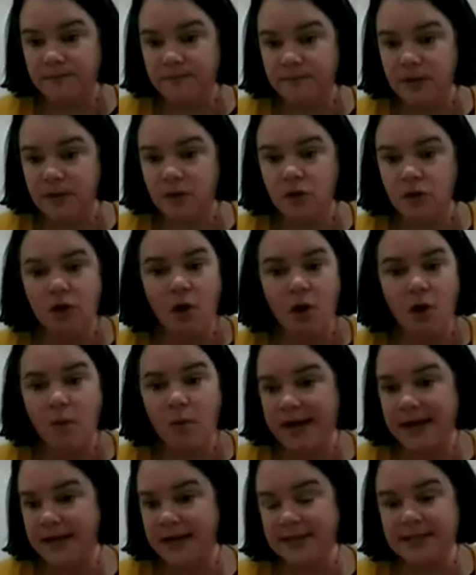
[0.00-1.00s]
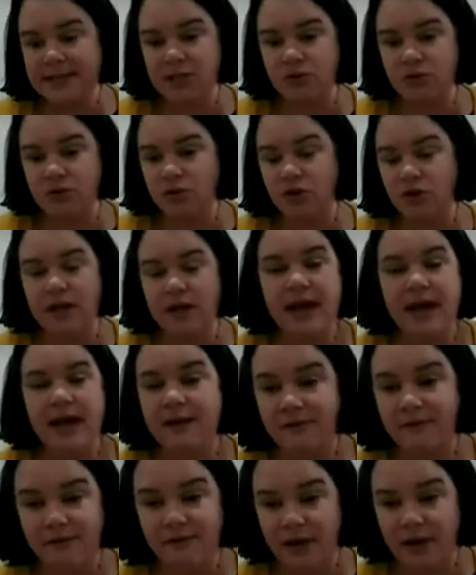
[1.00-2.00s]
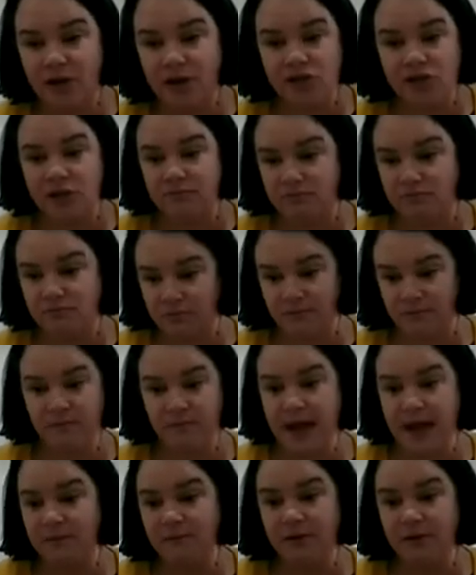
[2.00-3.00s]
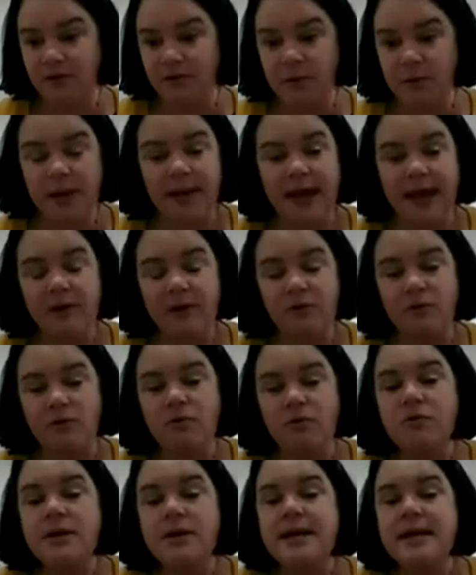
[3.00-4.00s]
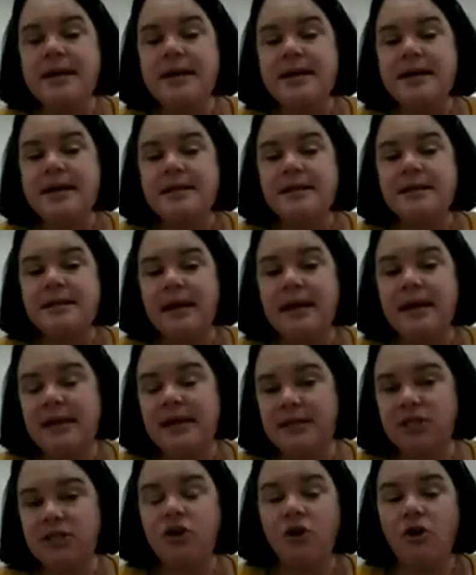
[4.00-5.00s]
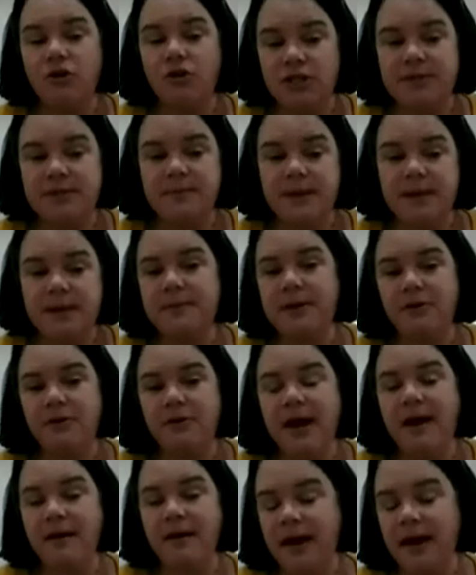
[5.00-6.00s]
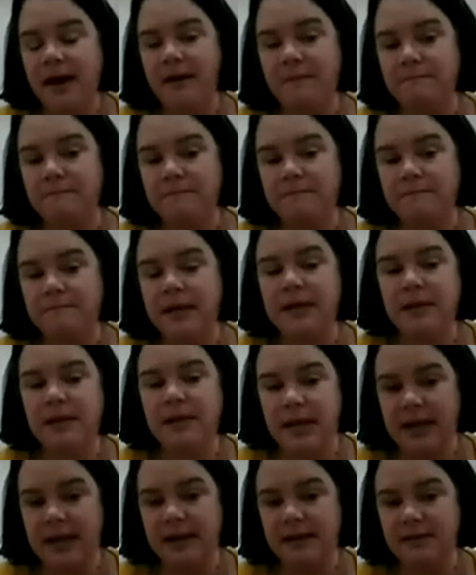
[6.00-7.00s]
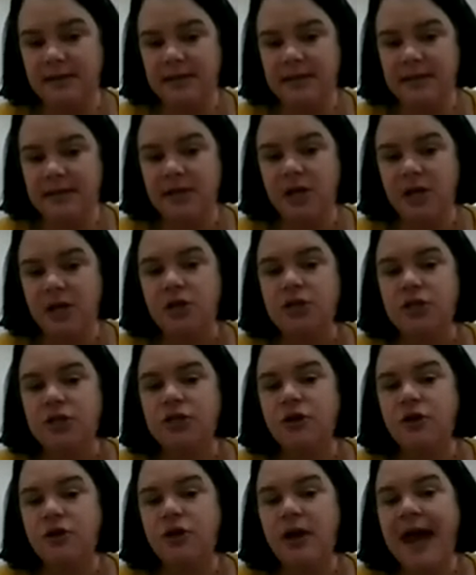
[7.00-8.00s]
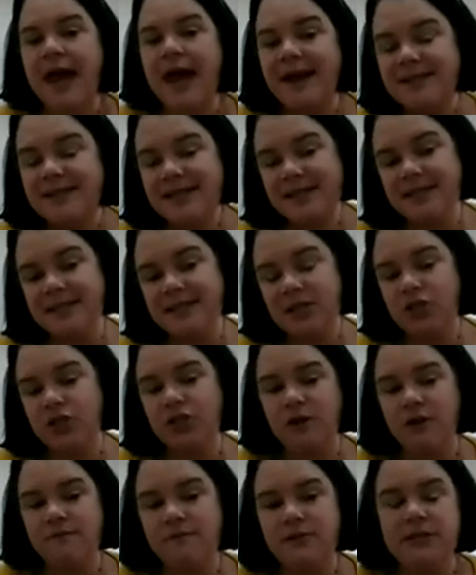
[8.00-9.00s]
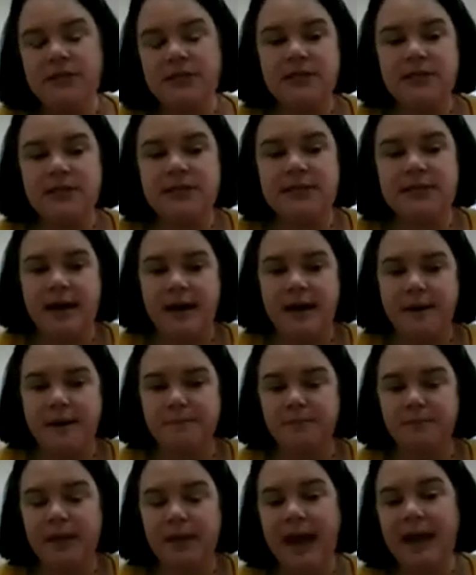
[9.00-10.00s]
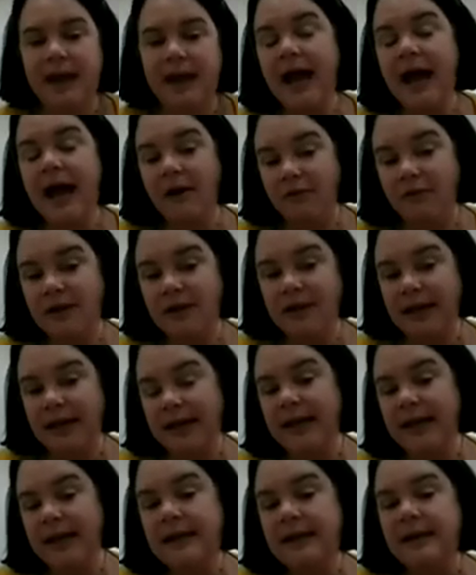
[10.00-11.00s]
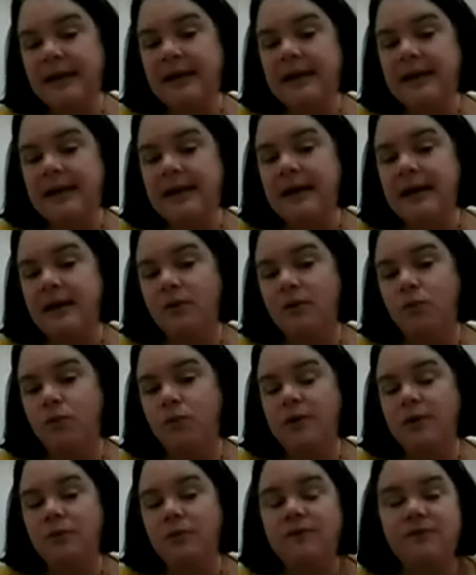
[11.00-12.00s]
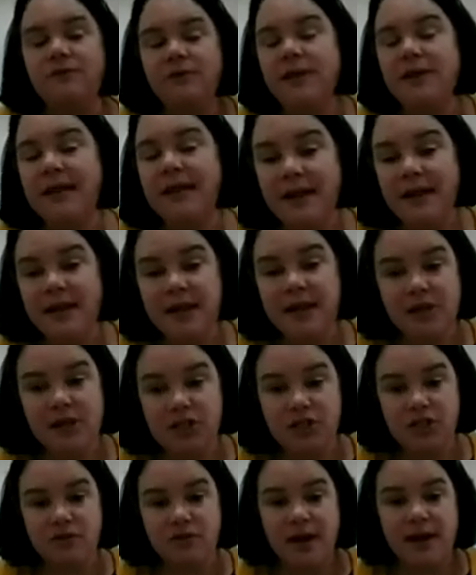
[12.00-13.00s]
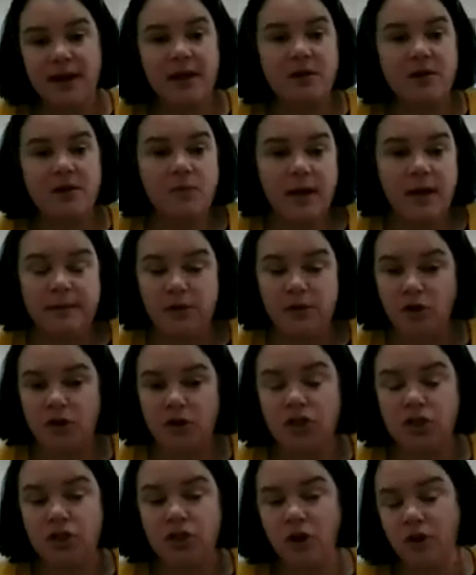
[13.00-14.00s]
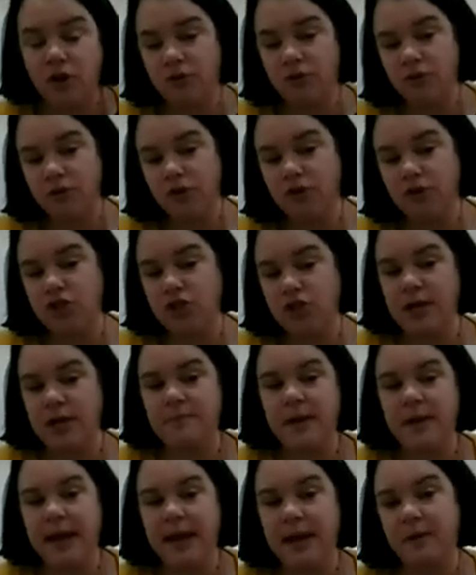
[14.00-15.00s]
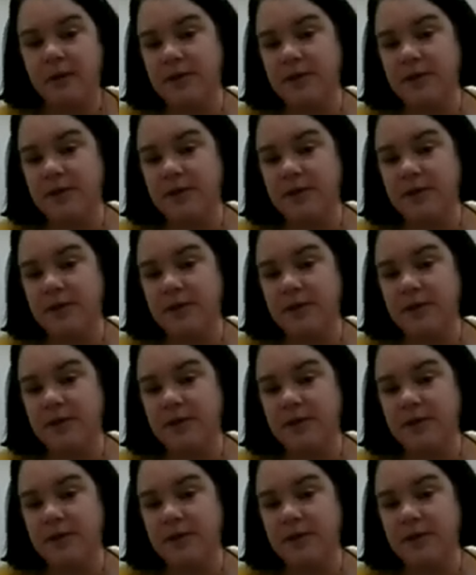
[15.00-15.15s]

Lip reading: not waiting until you can't function very well at all, it's going to be a better outcome in the end. So accessing services currently, we're very lucky in Australia, you know, to go through your GP with a